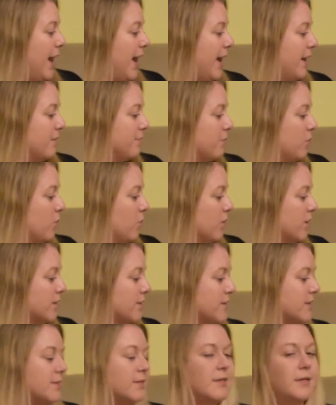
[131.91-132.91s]
and of
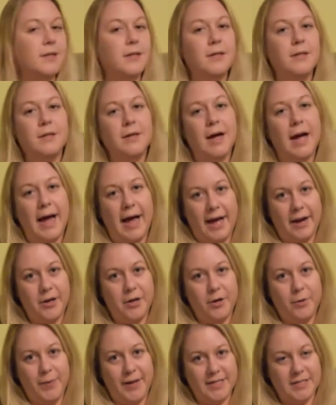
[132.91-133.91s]
course, I had to
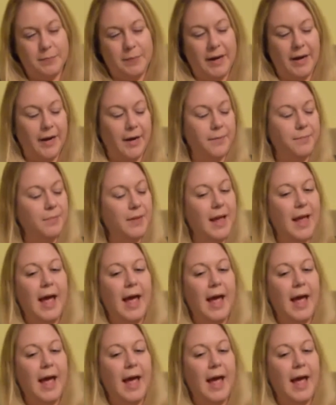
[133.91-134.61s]
go to Best Buy.